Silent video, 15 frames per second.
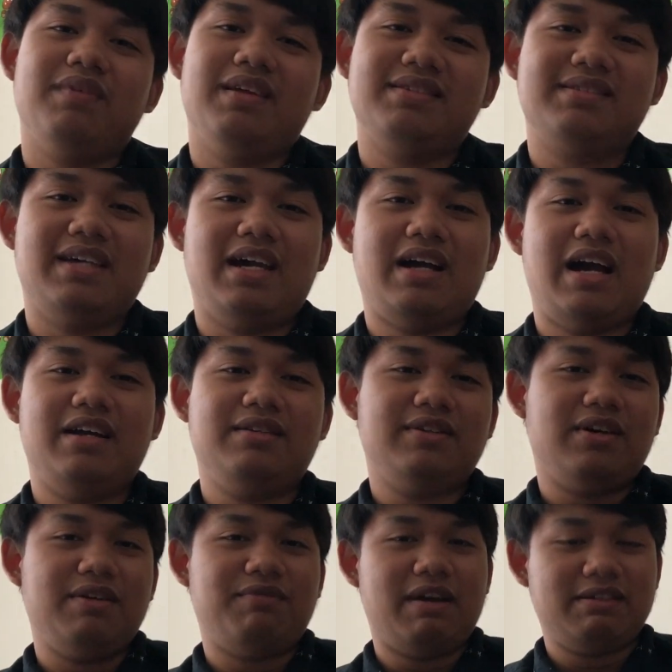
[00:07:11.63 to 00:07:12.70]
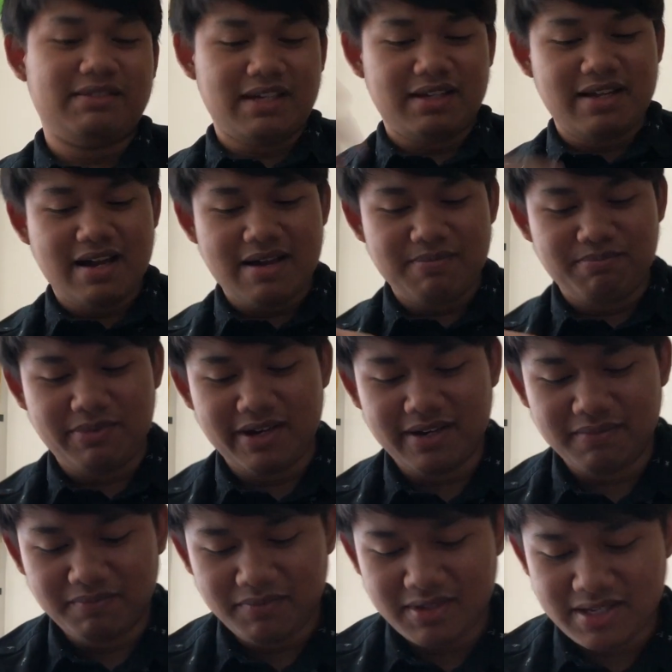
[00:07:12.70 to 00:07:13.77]
So, I don't know if I say that,
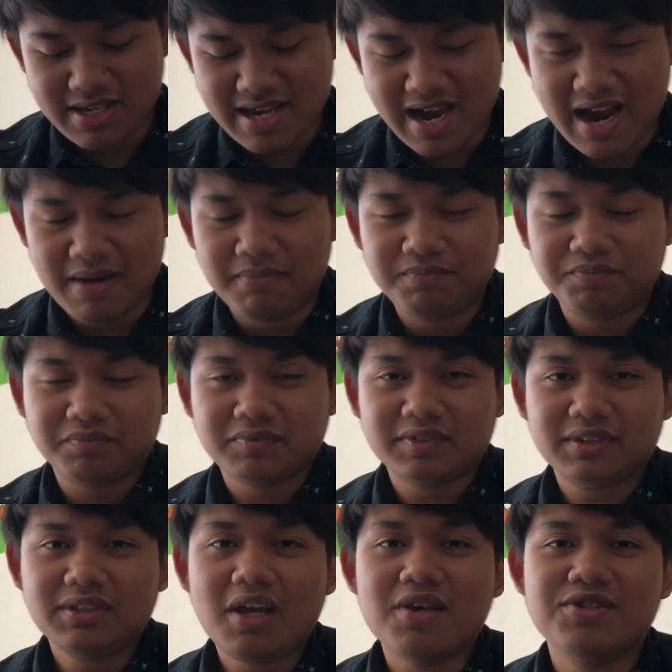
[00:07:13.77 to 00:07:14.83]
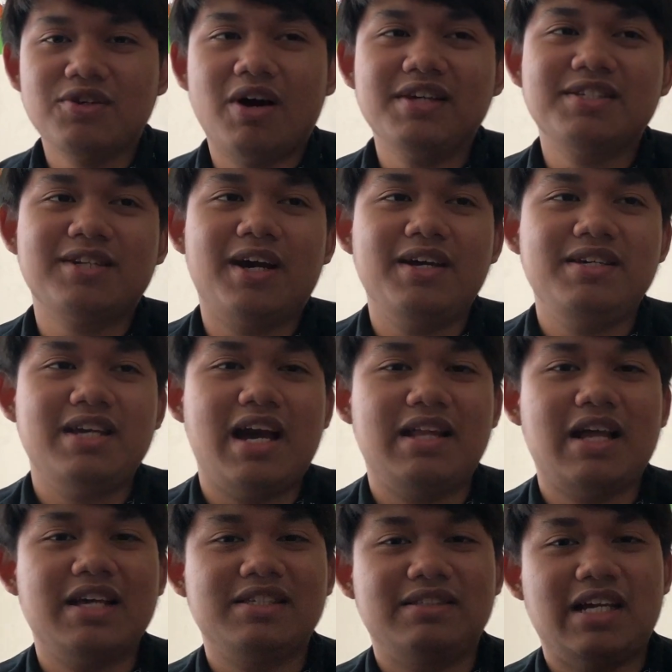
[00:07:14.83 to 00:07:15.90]
but yeah. So I start, yeah,
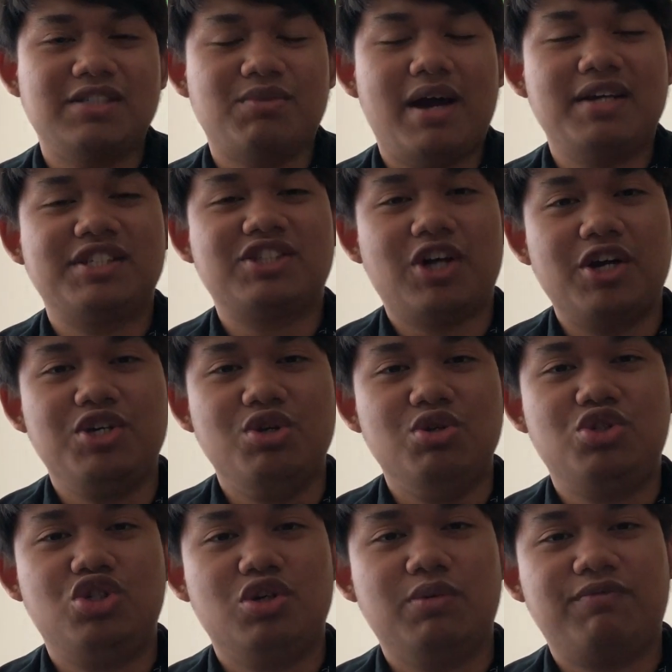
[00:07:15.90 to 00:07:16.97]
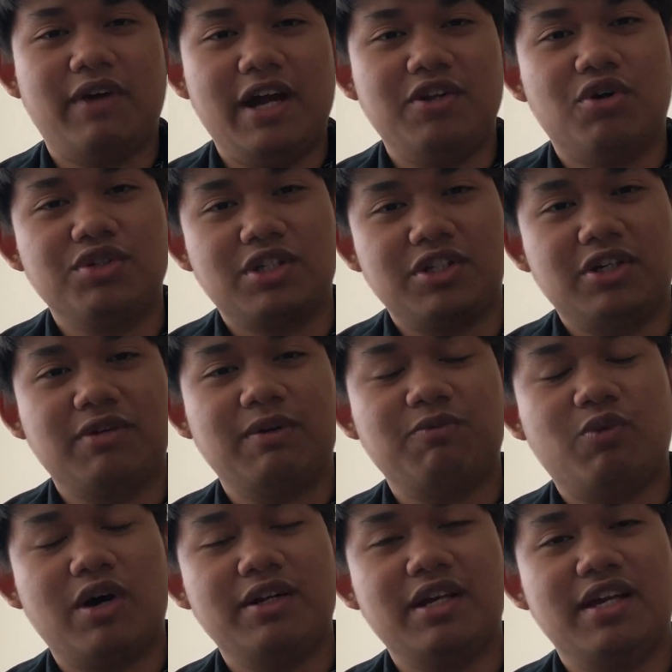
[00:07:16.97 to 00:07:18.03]
that's that's why I start YouTube. And also another
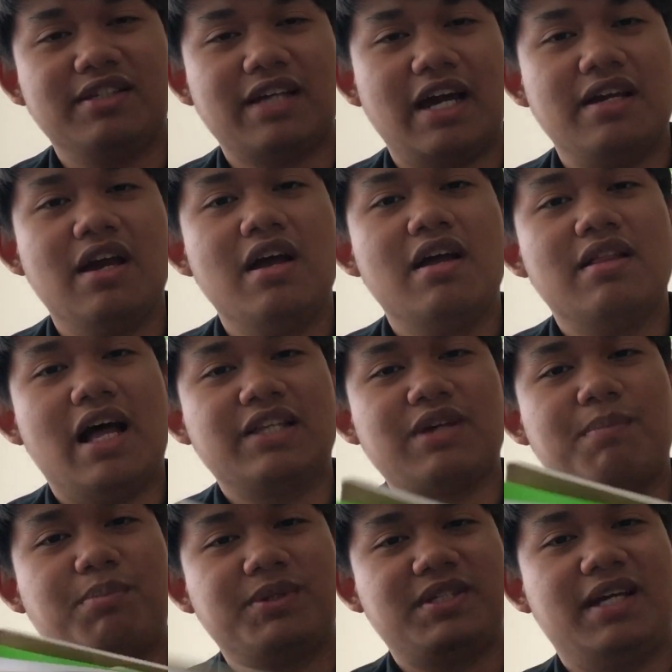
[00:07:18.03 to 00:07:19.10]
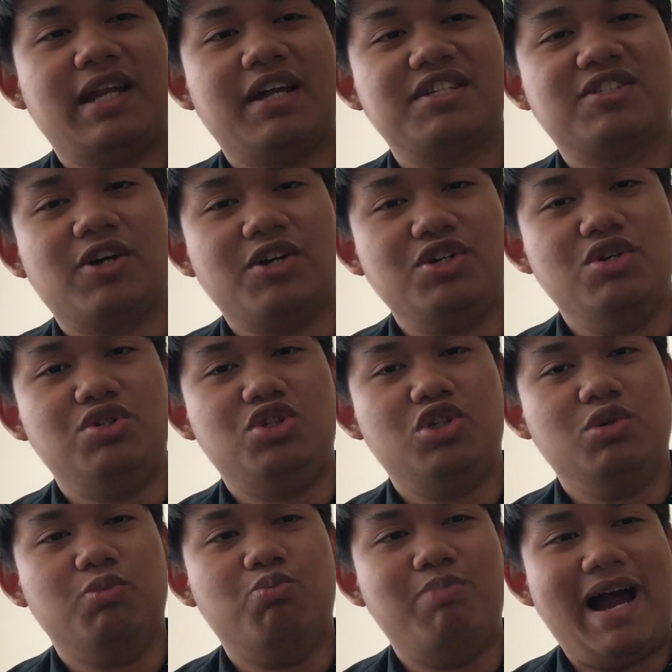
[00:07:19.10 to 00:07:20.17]
one is I, that's why I pretend I start
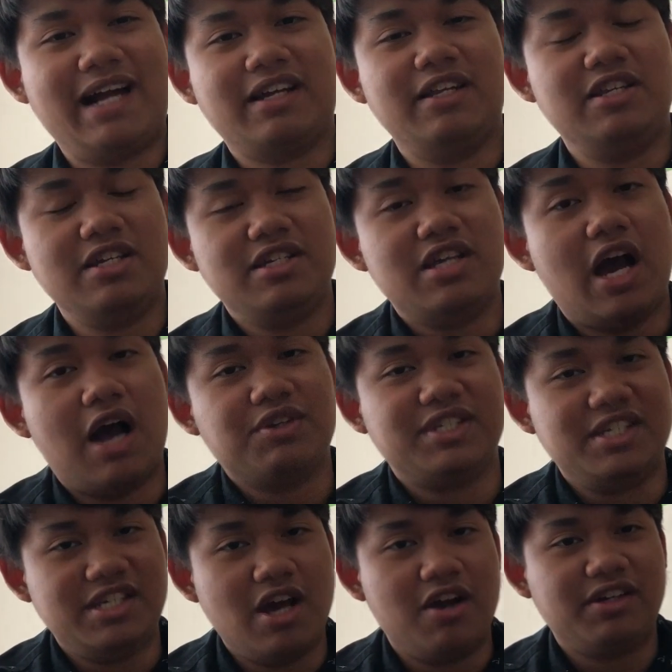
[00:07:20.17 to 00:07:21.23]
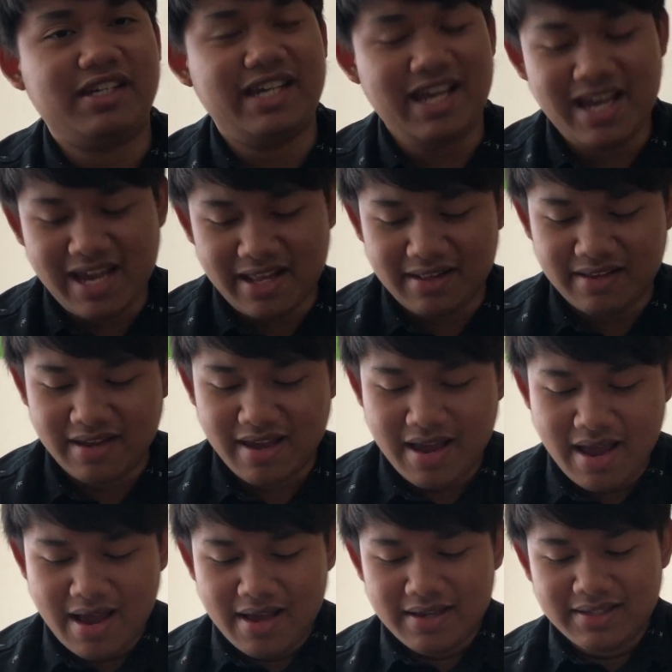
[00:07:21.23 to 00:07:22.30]
YouTube back in the, yeah, I was a young kid.
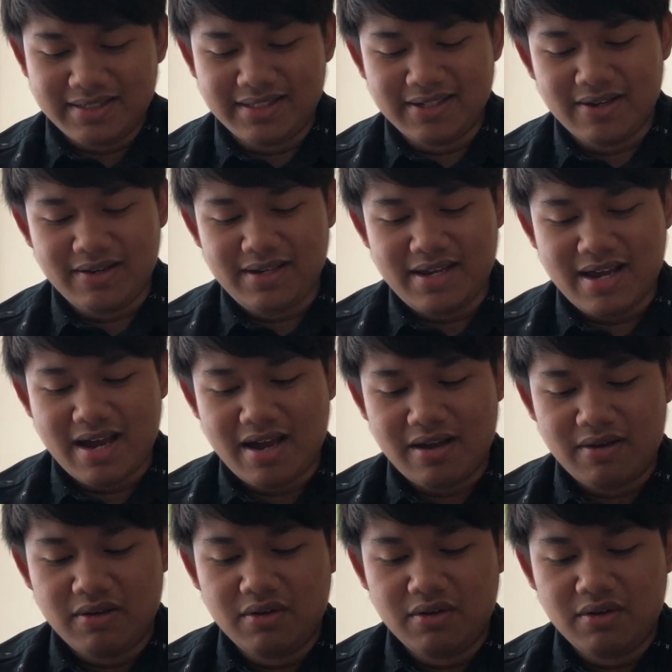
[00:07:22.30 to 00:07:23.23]
So yeah.